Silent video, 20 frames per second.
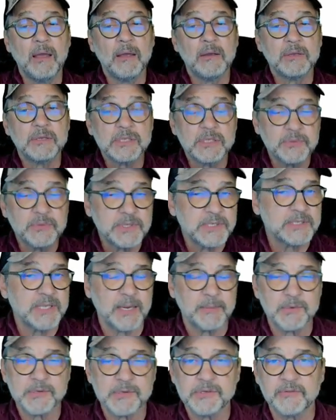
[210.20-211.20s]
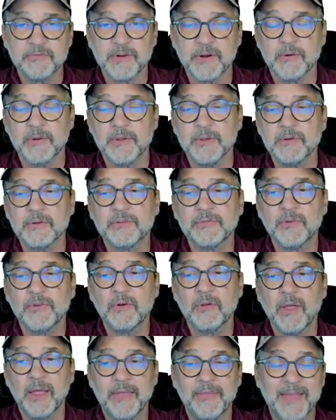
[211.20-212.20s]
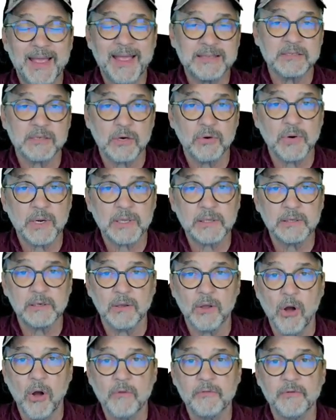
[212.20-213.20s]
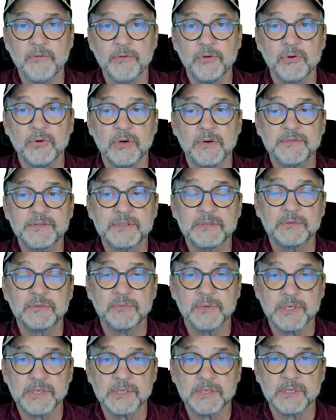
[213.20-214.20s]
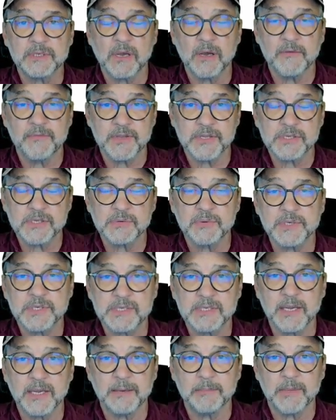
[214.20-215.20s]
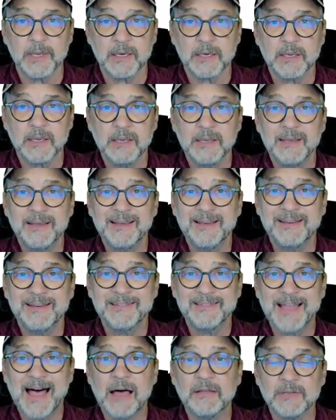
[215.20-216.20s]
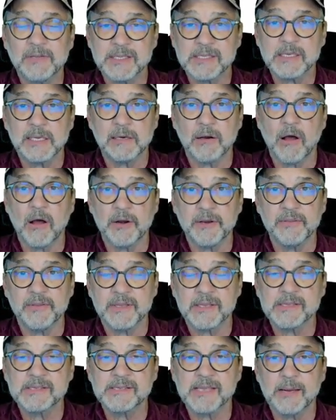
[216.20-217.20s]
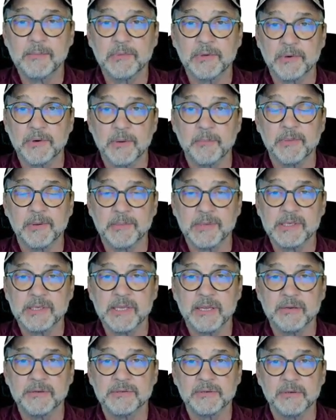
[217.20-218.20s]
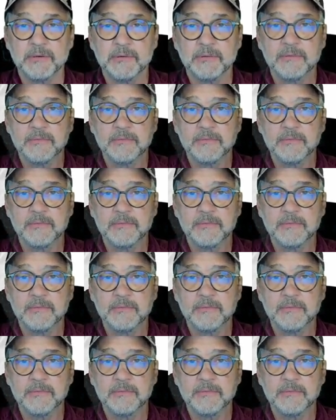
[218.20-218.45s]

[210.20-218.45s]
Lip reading: switch statements are very useful, and that's a quick little overview of the switch statement. Now let's get on to the assembler implementation.